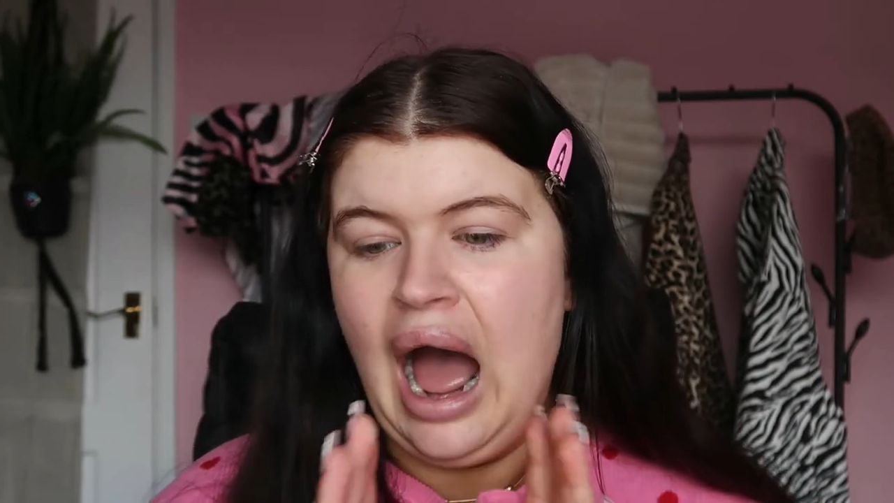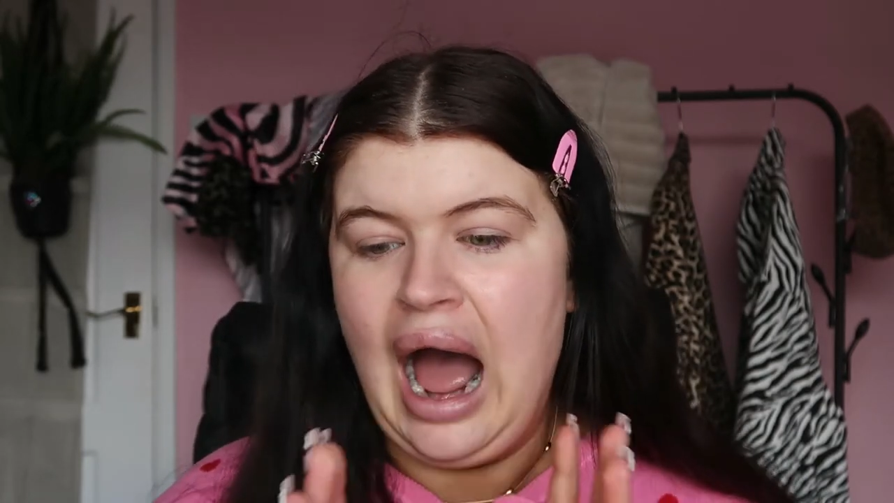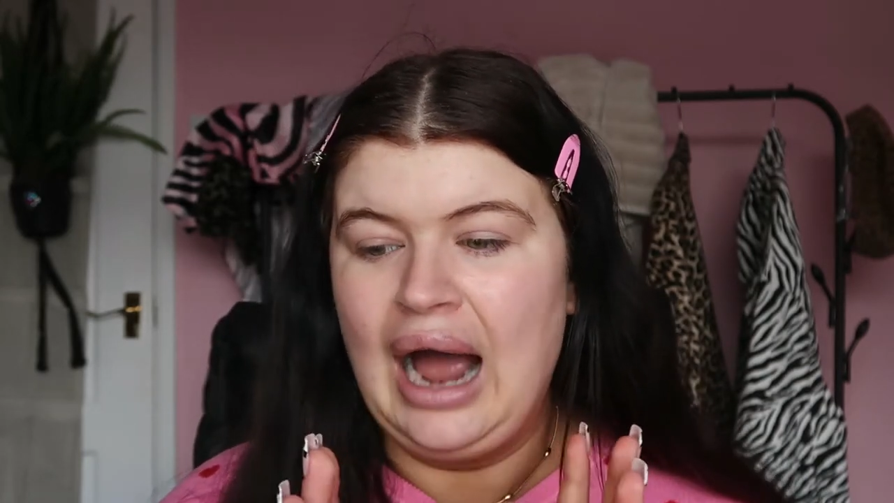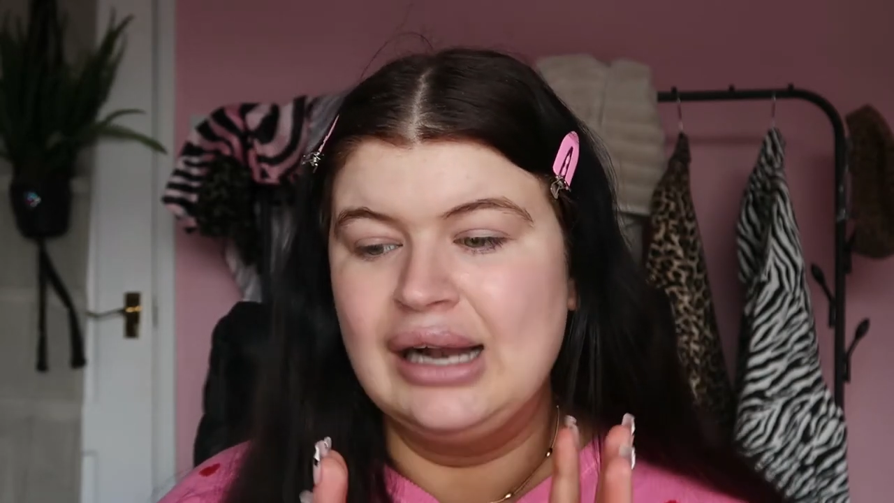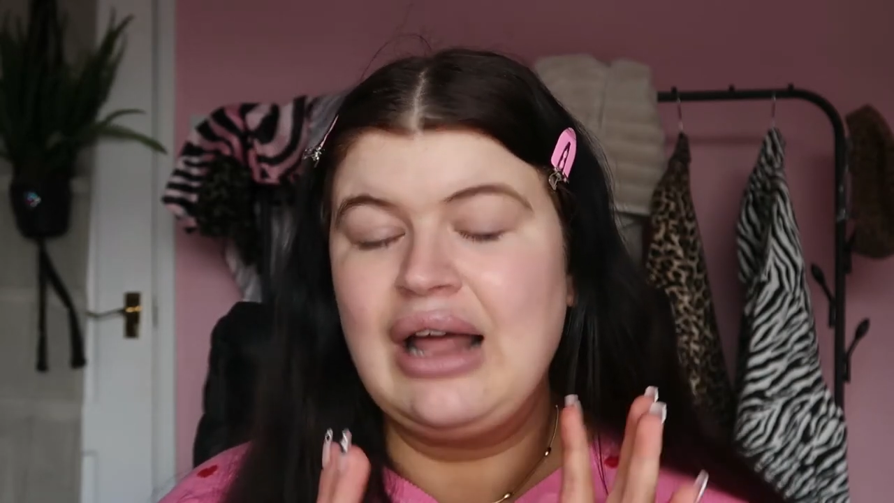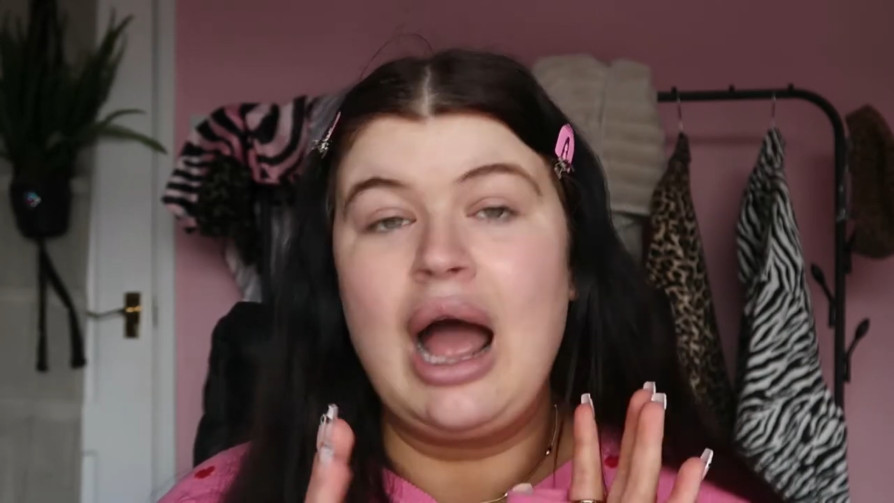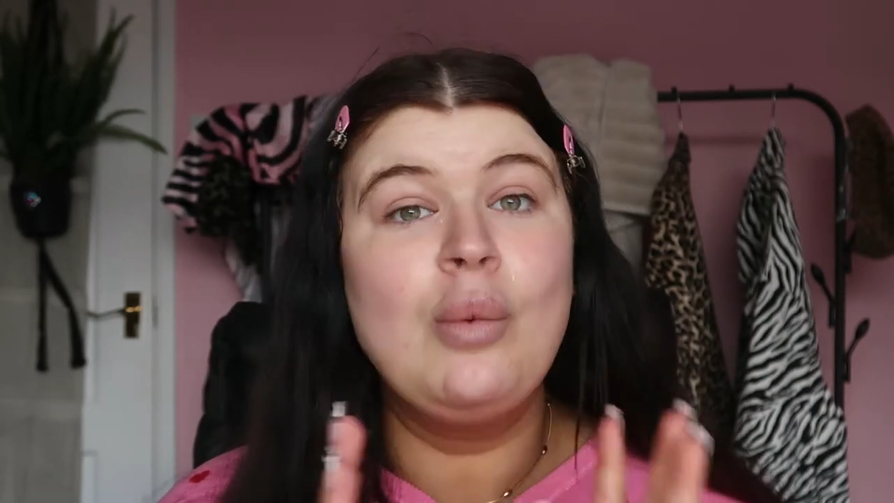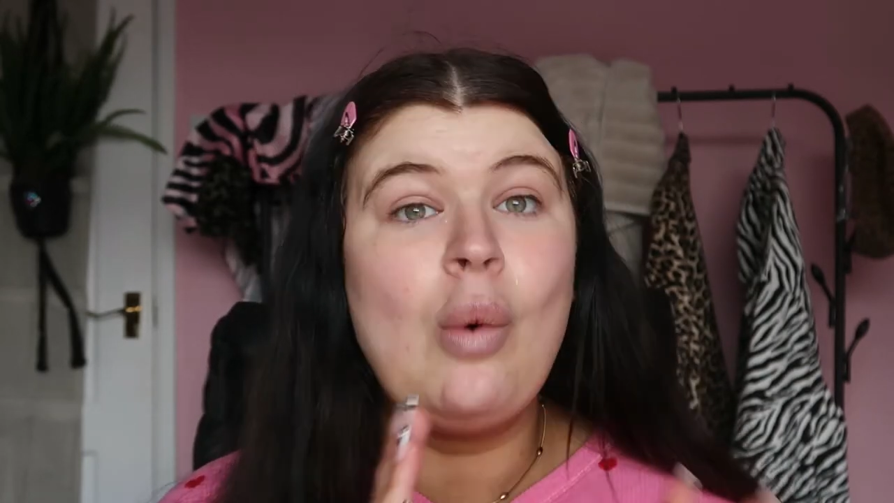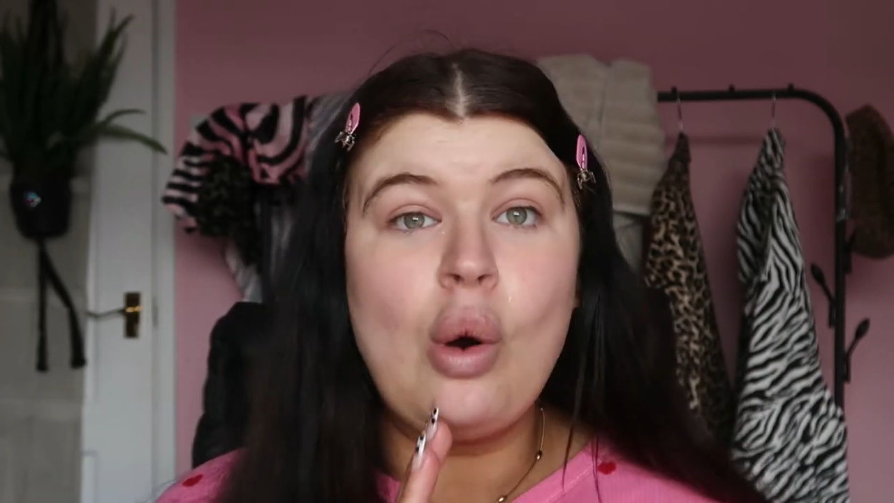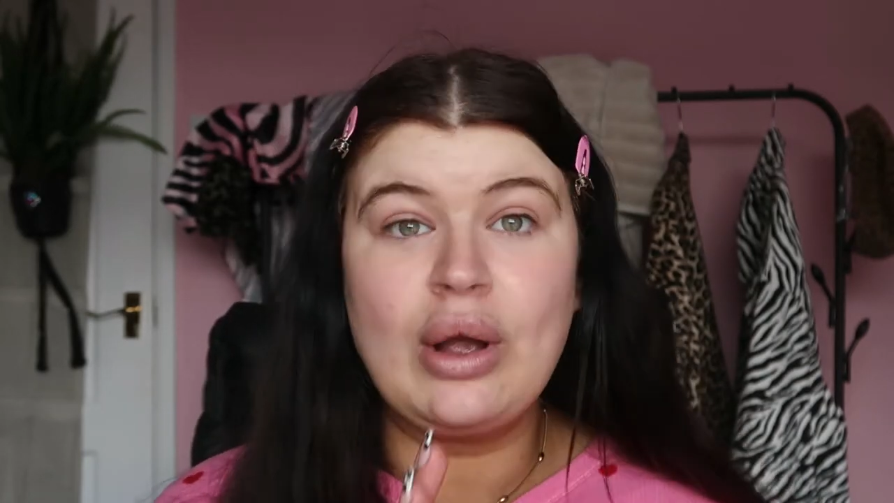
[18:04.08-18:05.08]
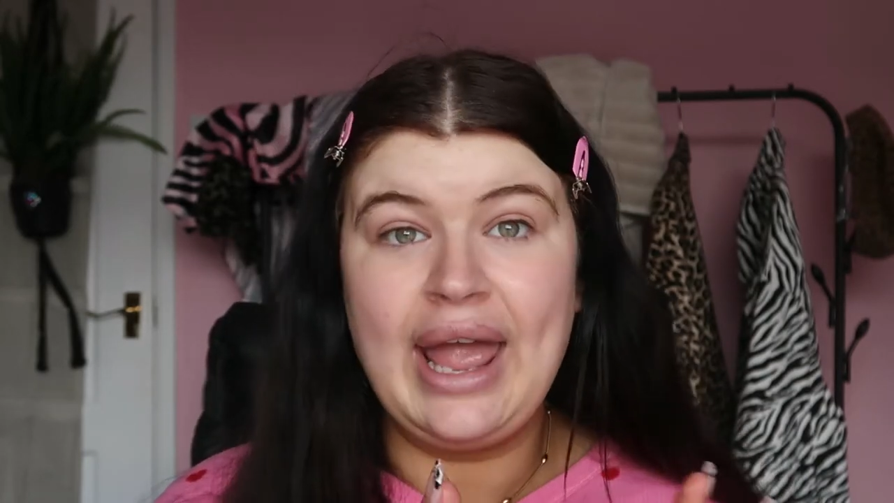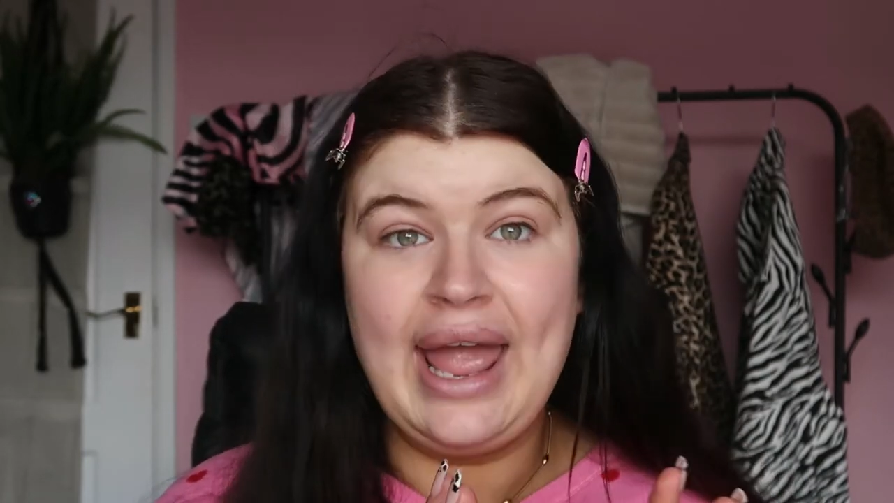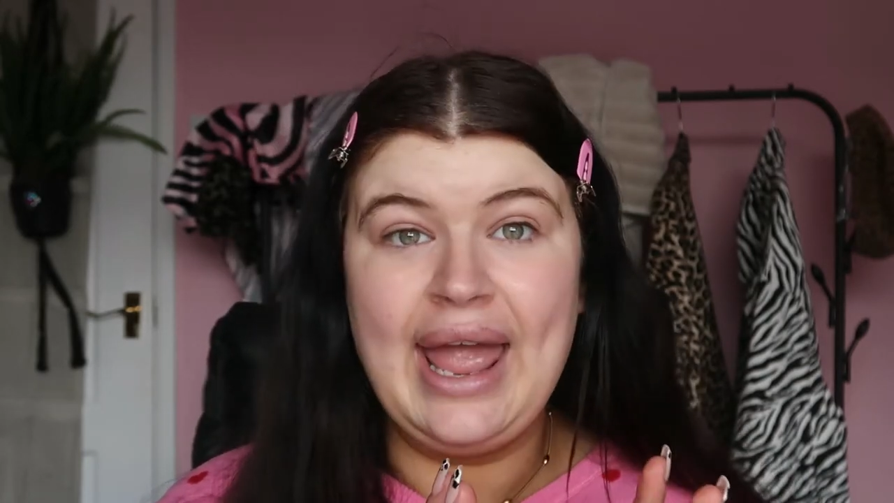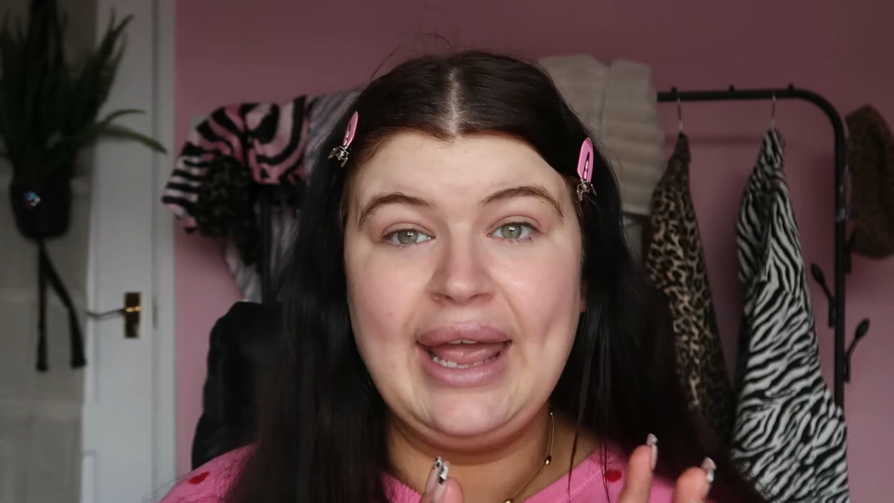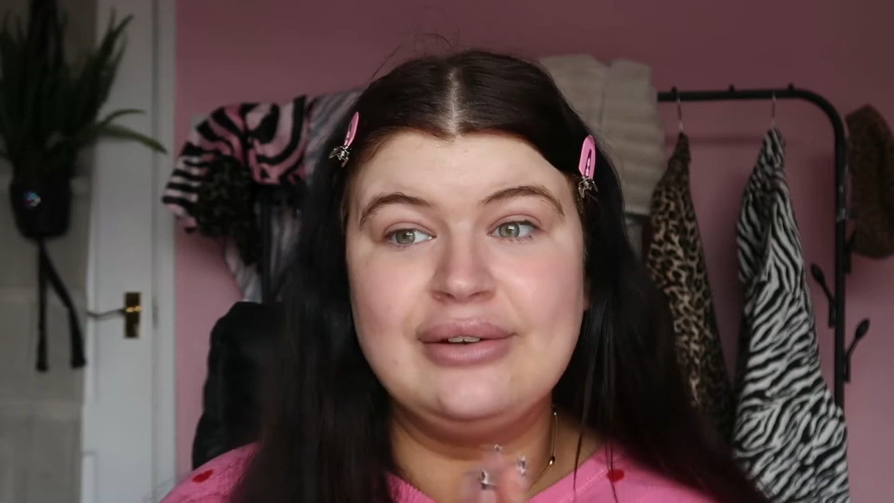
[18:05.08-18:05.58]
And I walk
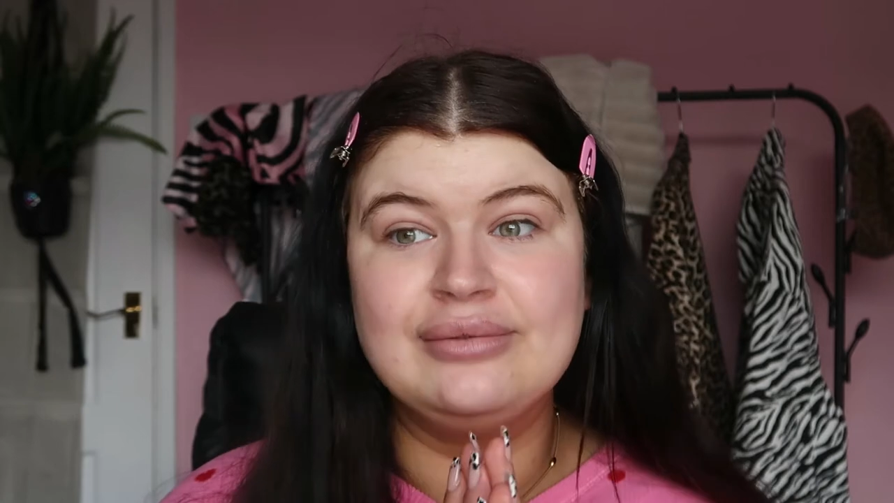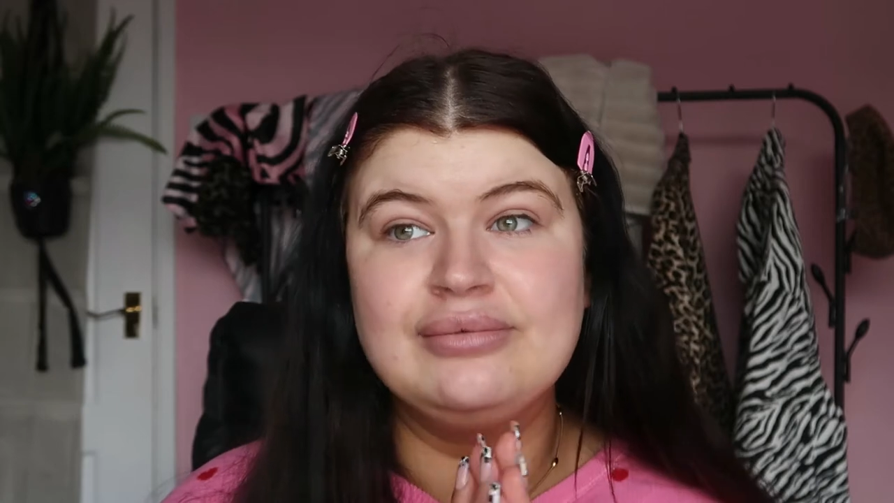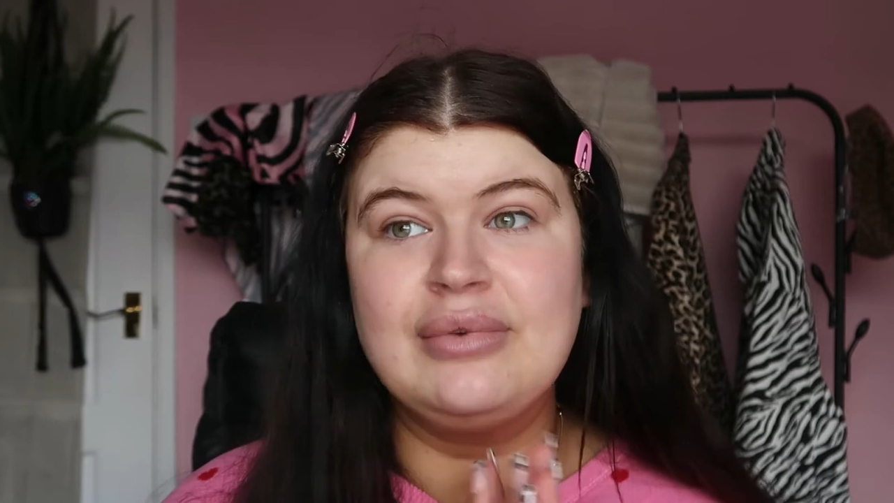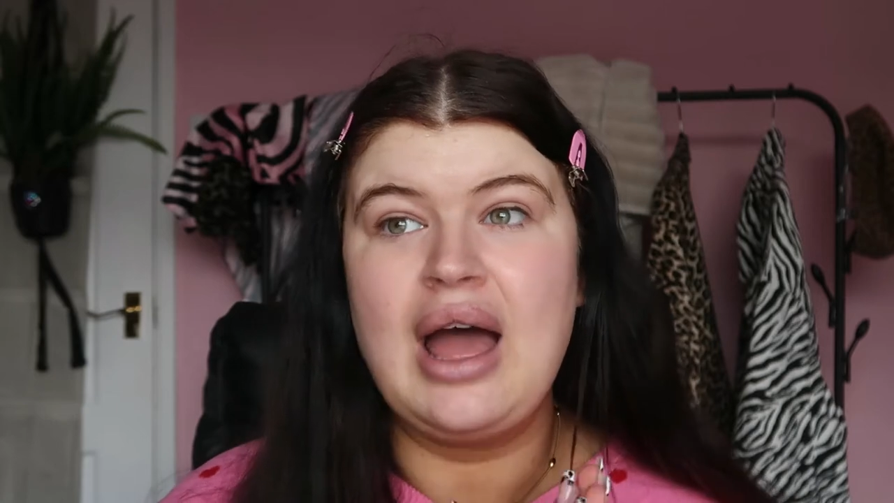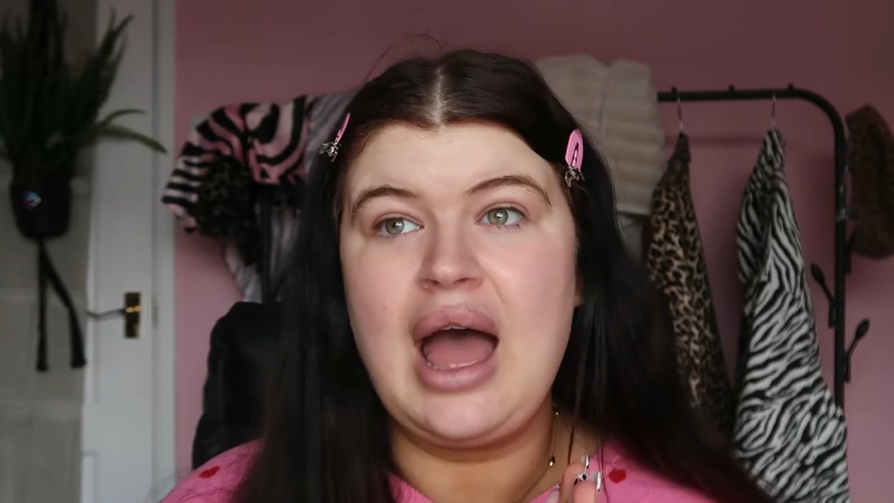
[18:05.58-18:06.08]
in